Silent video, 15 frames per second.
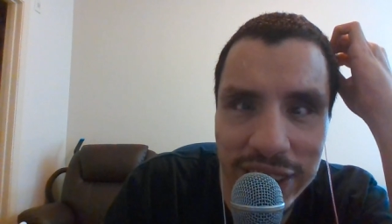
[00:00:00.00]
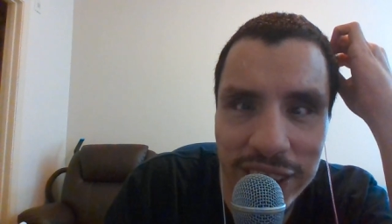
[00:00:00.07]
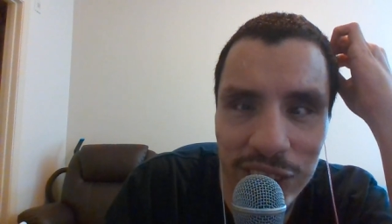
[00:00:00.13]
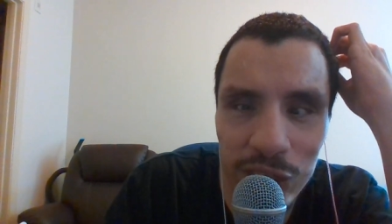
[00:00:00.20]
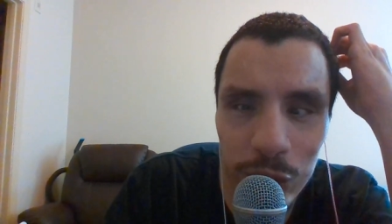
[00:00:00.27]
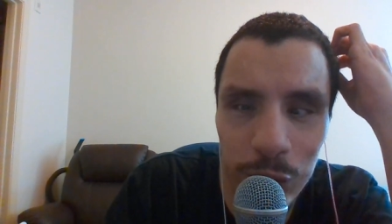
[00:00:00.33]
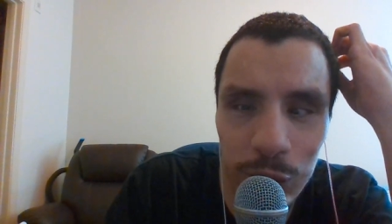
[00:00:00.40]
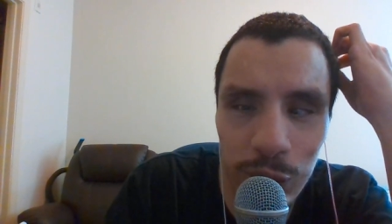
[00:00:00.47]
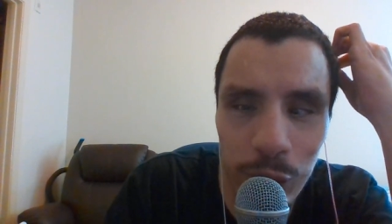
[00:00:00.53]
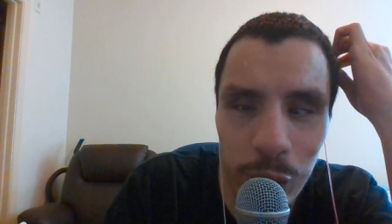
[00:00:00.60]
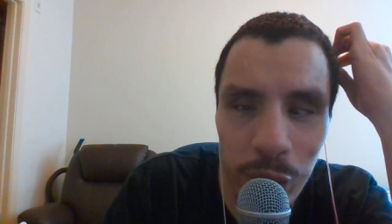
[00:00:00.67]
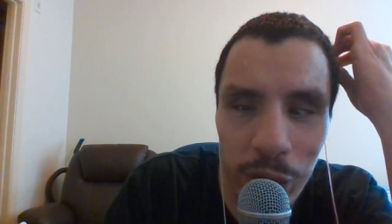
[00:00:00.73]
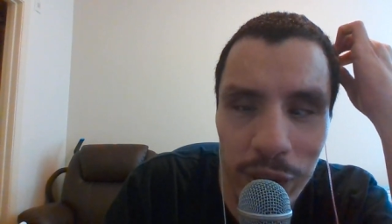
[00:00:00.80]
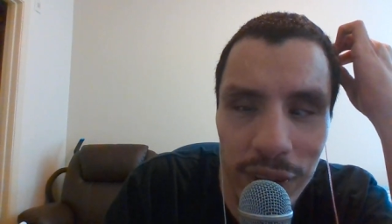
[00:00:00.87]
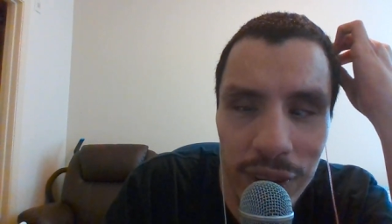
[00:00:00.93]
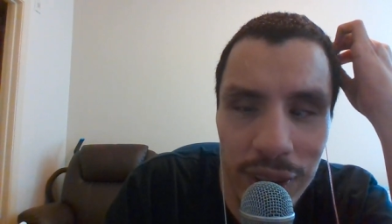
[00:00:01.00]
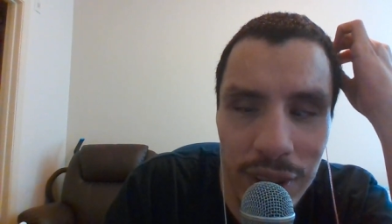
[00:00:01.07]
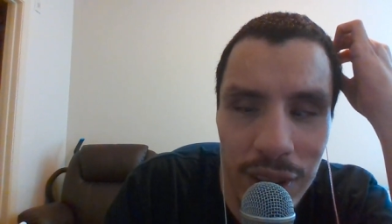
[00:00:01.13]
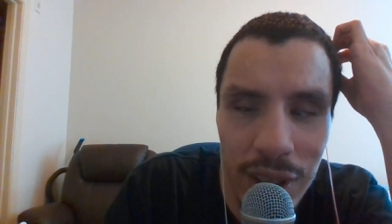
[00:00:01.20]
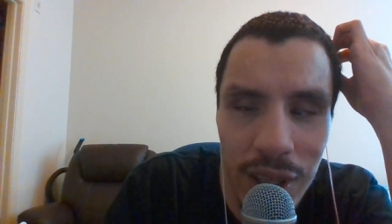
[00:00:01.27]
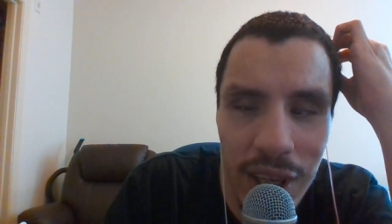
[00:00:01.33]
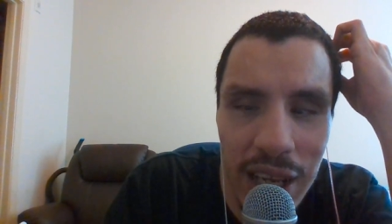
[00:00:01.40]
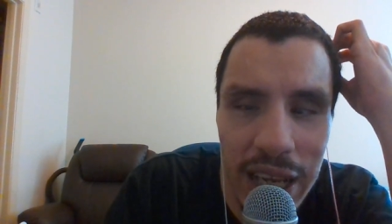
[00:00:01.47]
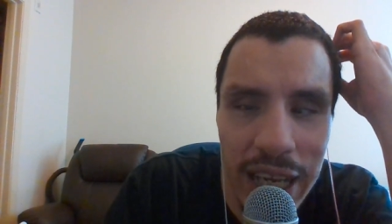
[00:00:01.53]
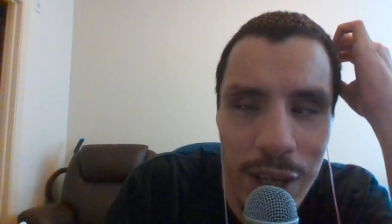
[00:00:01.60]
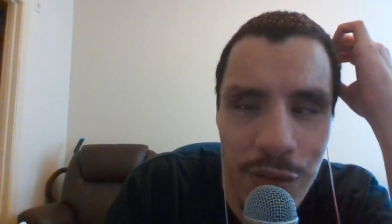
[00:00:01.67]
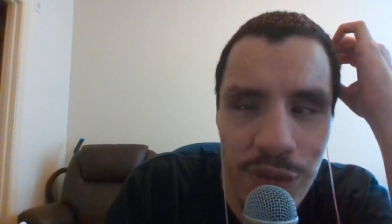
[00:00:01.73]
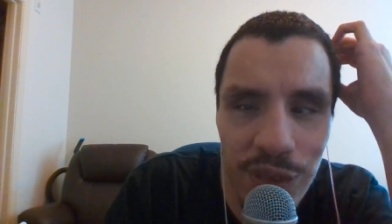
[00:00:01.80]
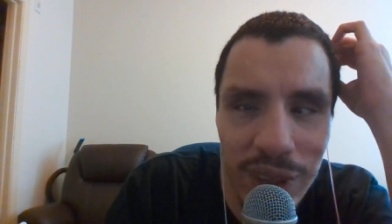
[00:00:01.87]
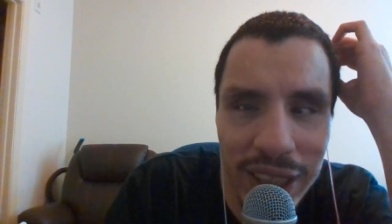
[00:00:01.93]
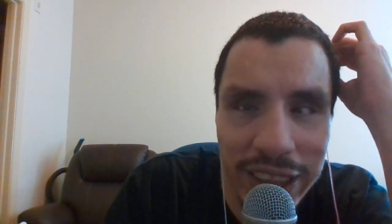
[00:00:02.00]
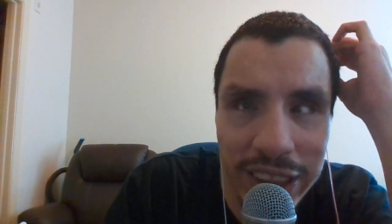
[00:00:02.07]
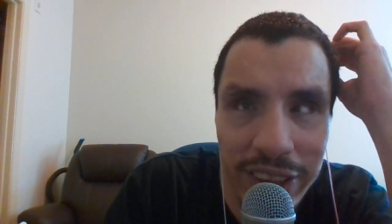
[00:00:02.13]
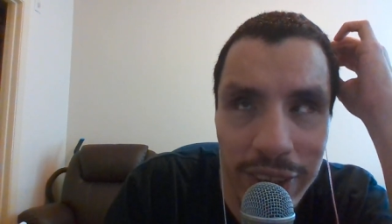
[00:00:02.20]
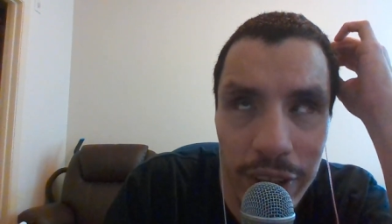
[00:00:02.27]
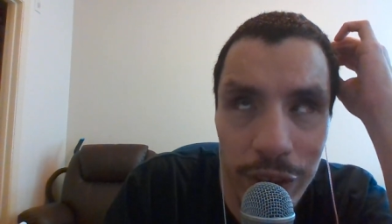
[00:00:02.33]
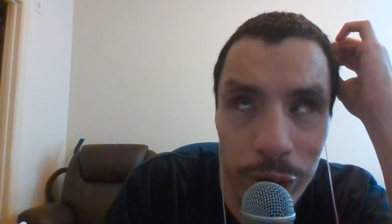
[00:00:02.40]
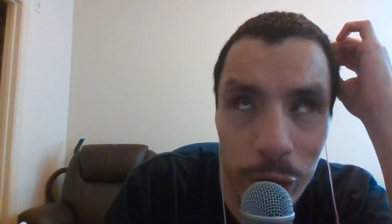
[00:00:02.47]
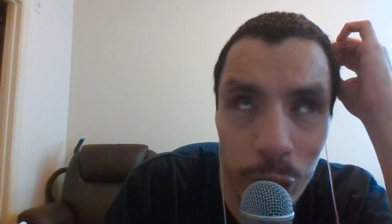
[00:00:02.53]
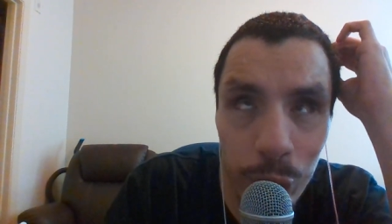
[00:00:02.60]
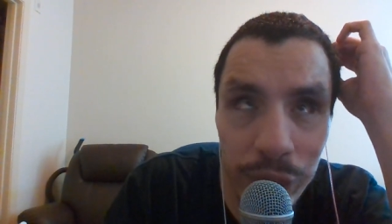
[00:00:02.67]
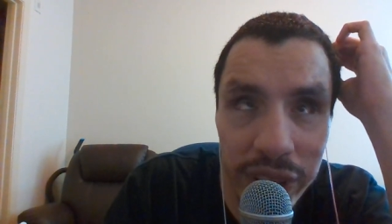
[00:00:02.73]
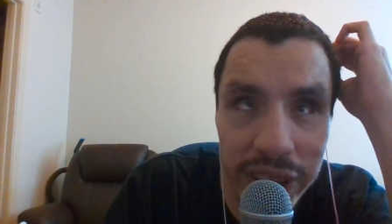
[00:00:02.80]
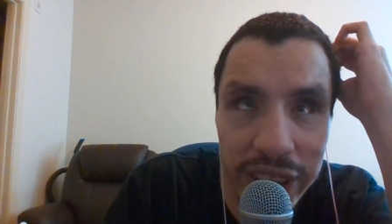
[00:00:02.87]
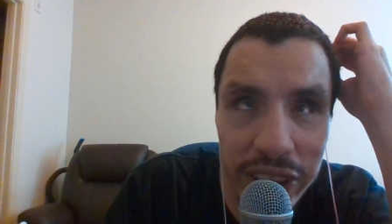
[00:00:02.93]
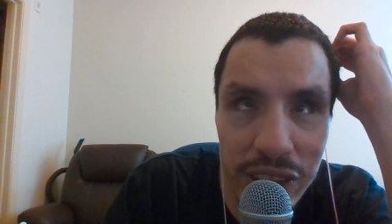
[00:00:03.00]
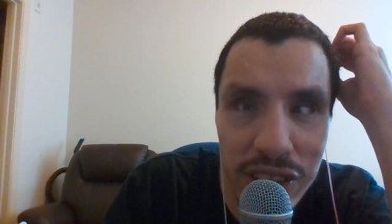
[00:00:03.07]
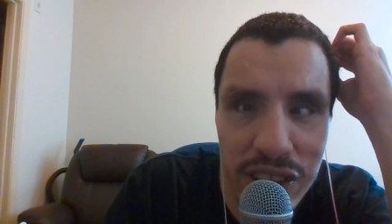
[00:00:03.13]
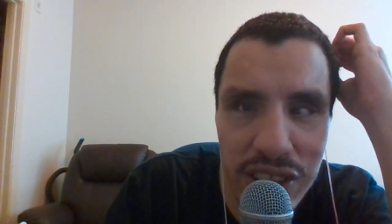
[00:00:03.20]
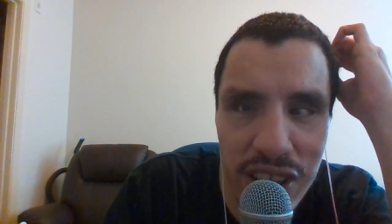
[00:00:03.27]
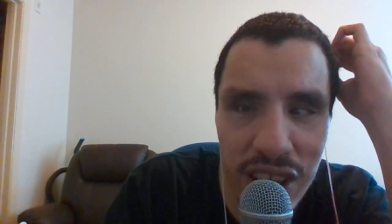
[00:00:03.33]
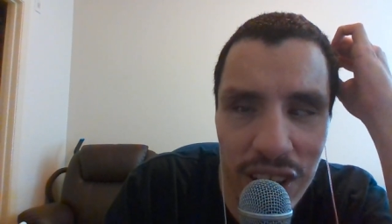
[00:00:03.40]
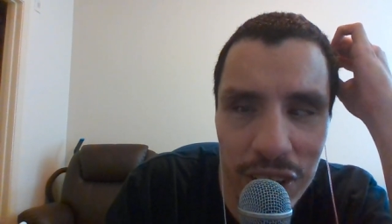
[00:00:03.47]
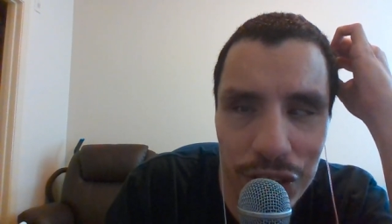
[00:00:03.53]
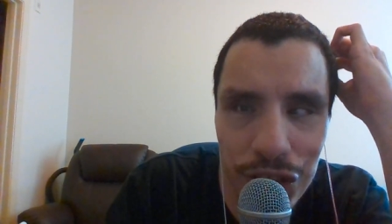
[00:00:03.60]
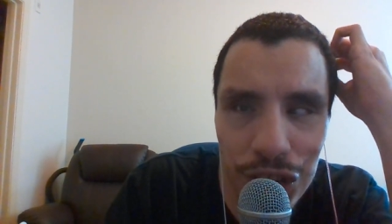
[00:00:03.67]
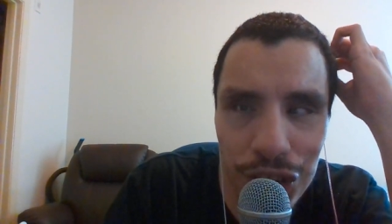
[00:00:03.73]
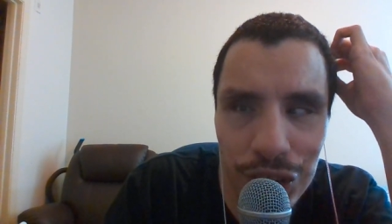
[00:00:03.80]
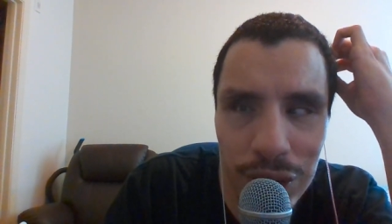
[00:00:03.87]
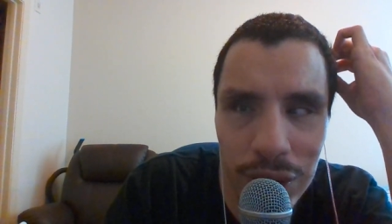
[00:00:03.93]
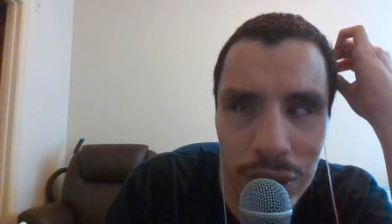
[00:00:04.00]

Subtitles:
and so forth, I find that they're really not.